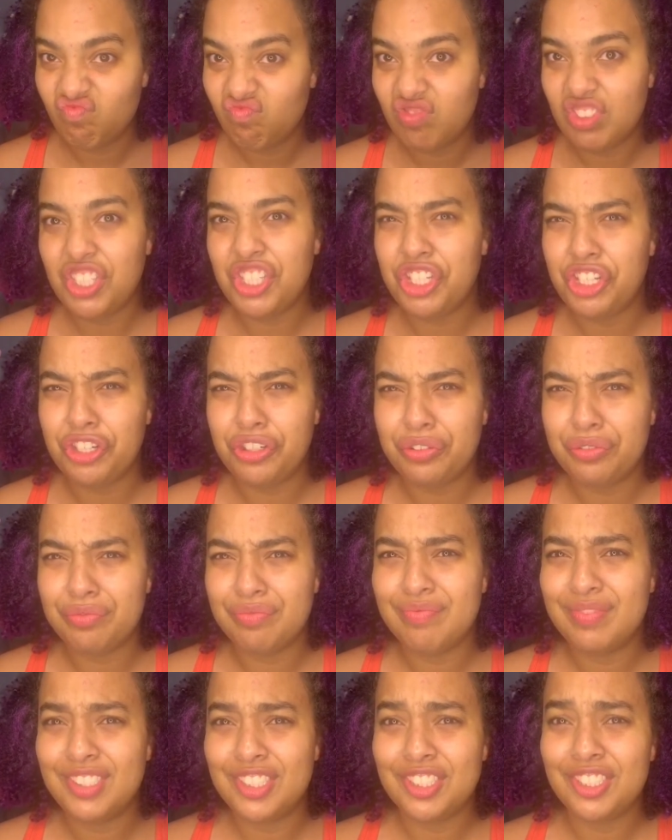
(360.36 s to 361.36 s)
you know,
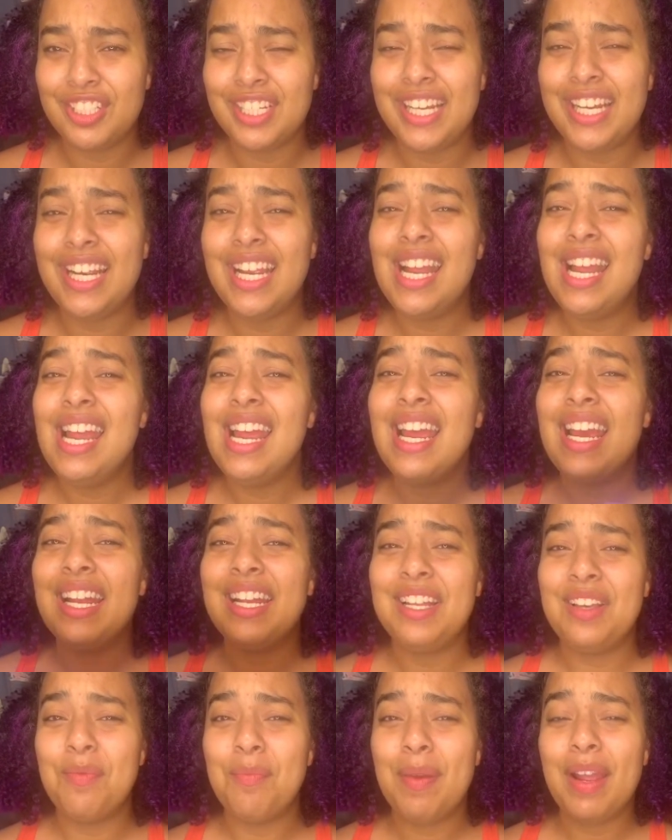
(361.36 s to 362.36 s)
sturdy. And
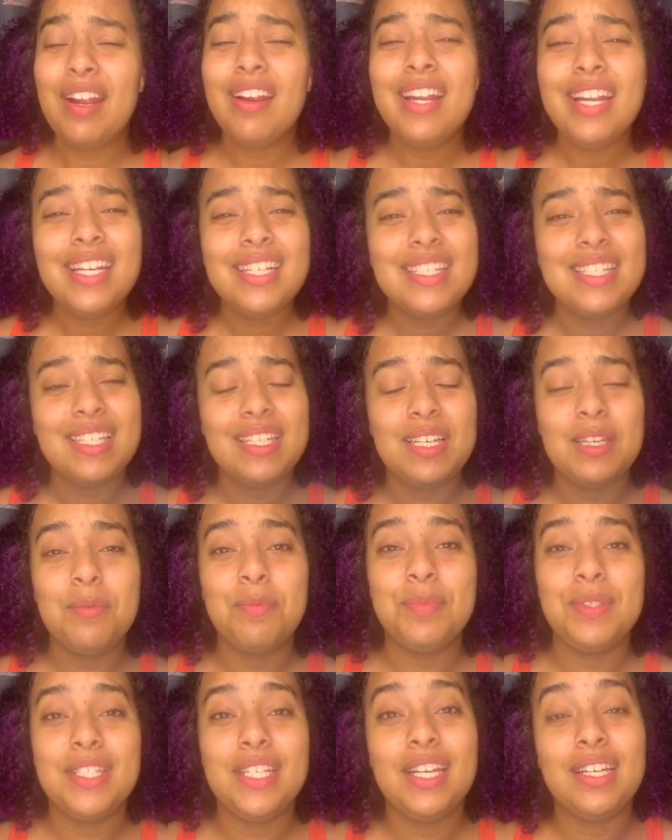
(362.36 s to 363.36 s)
comparing it to
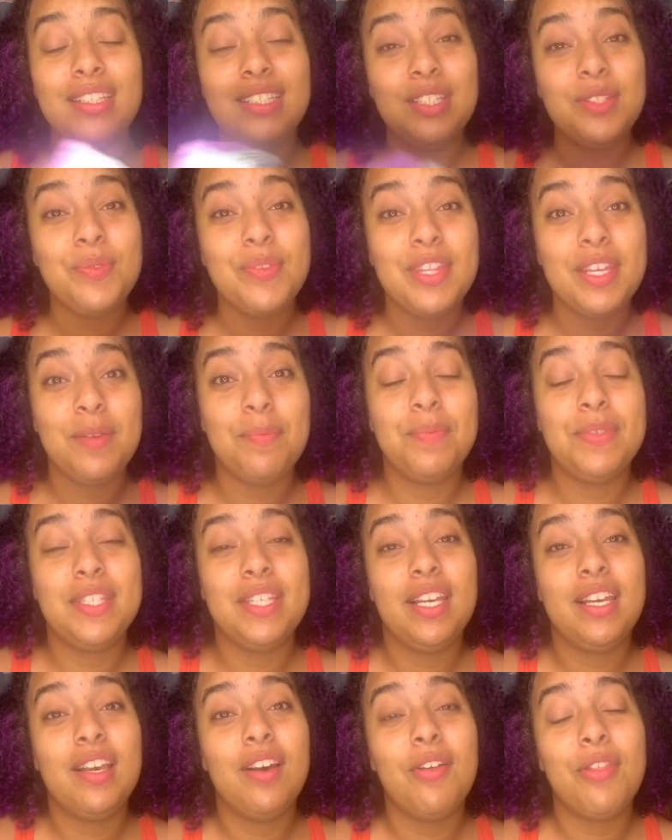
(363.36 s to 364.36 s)
Ipsy, at least with
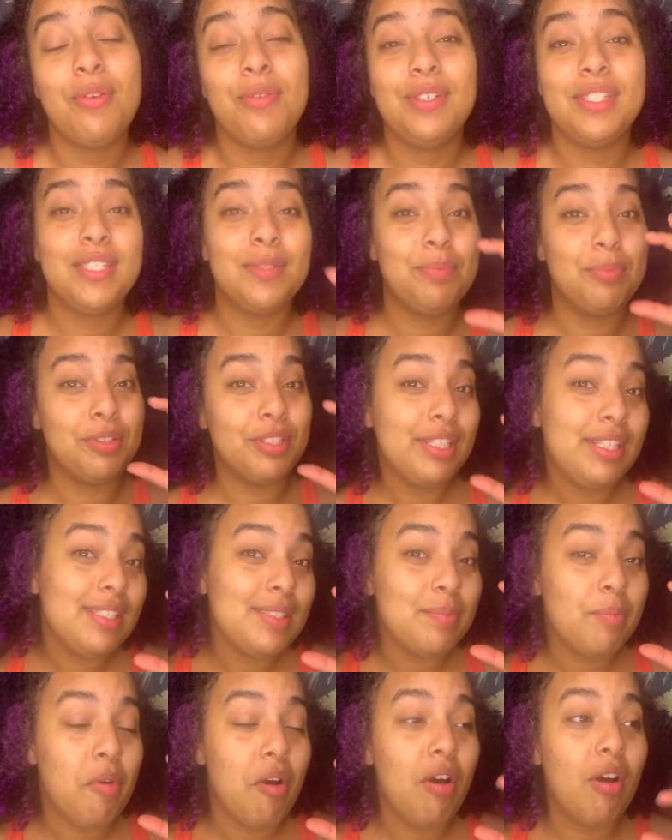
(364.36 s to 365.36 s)
Ipsy, although it's pretty
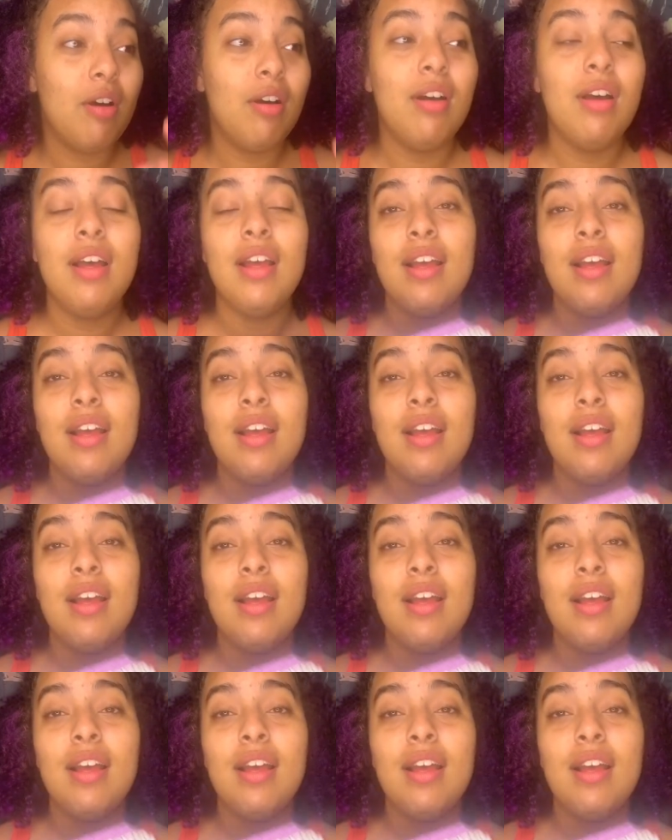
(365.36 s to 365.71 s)
small,